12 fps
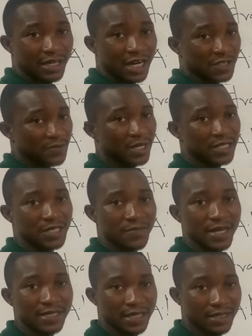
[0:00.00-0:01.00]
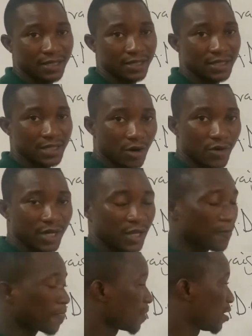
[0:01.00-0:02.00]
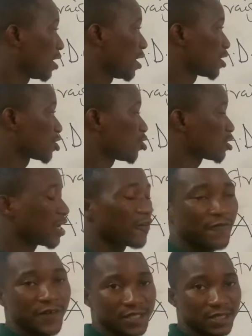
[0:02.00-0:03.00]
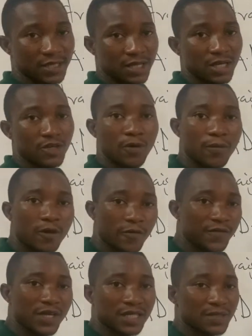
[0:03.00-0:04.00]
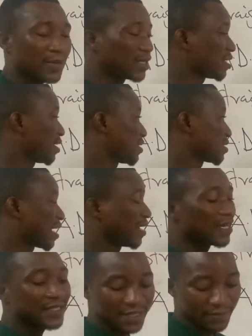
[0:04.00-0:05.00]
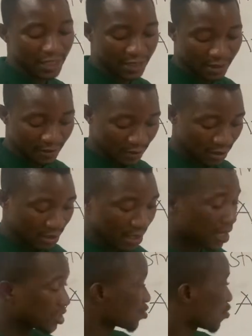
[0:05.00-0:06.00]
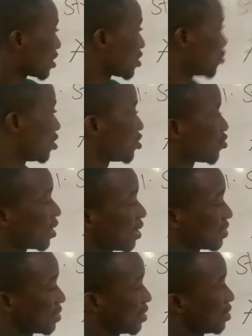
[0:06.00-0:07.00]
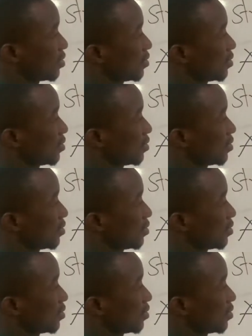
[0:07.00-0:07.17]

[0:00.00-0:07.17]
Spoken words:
It has been estimated. Is that okay? It is not a fixed number of years, but it is an estimate. That is what you need to understand.